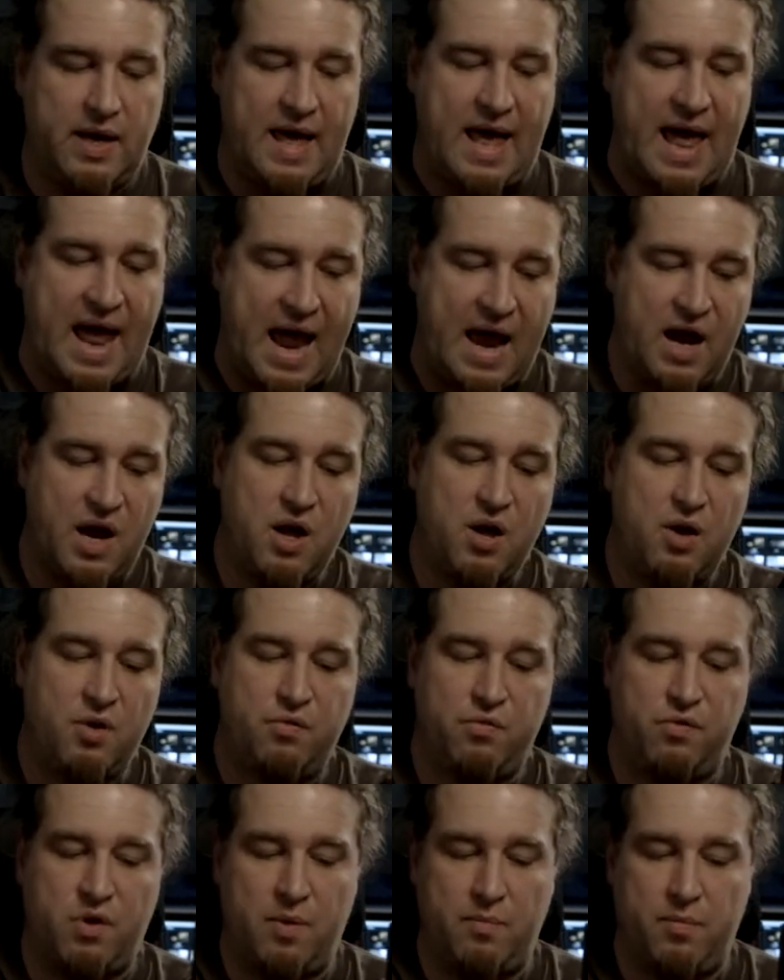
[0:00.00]

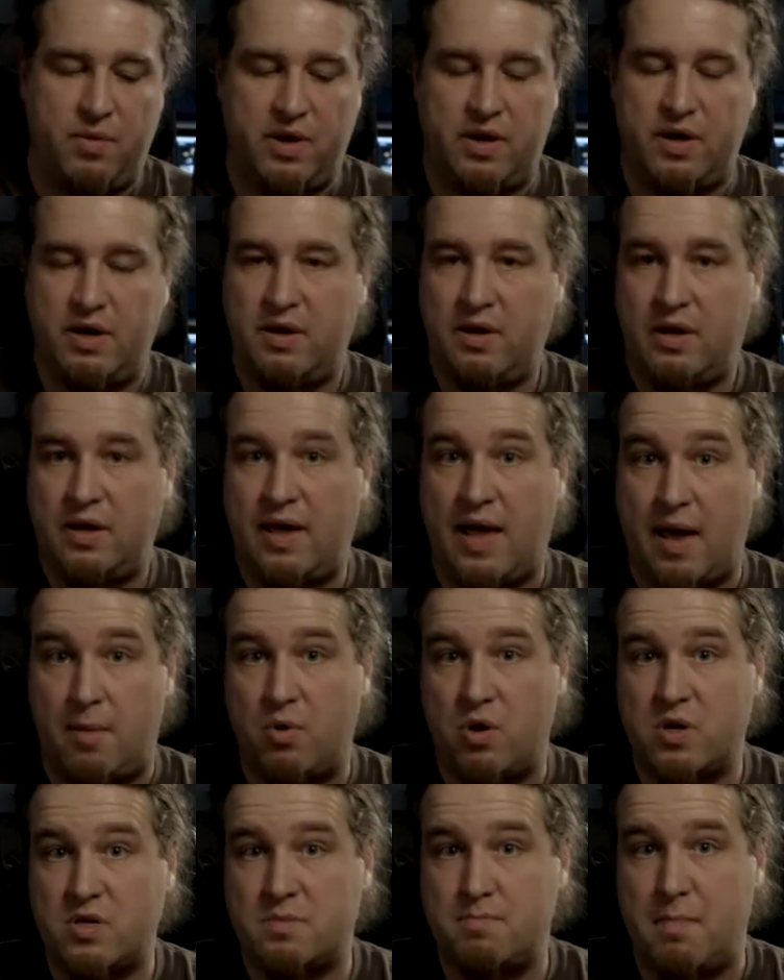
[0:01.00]
hang from the
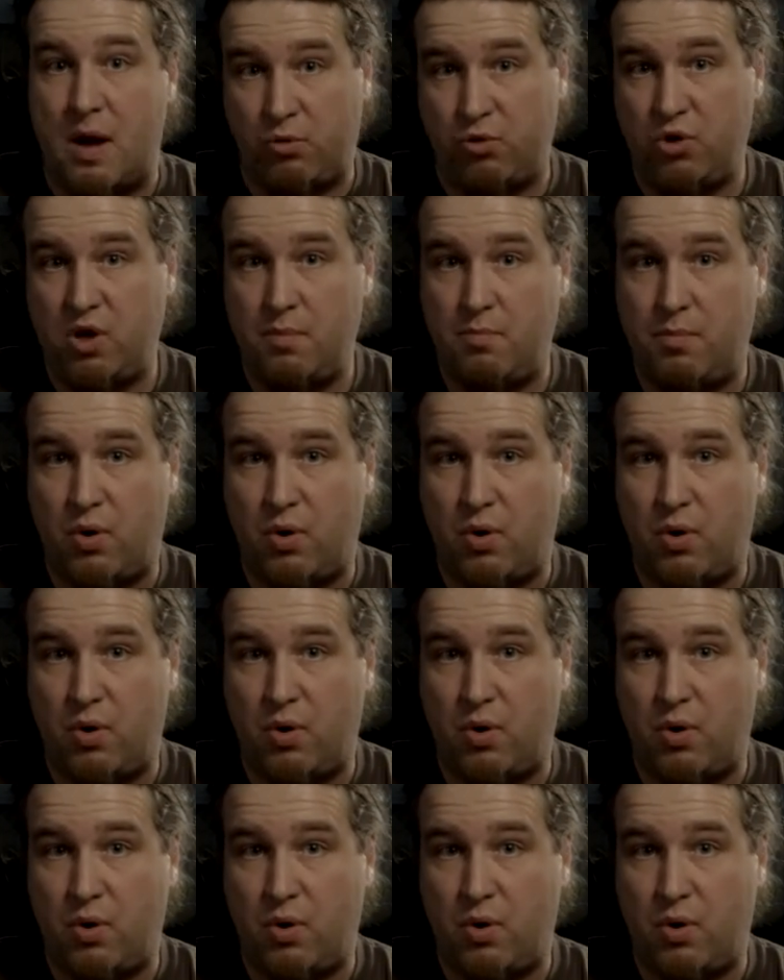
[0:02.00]
camera's mounting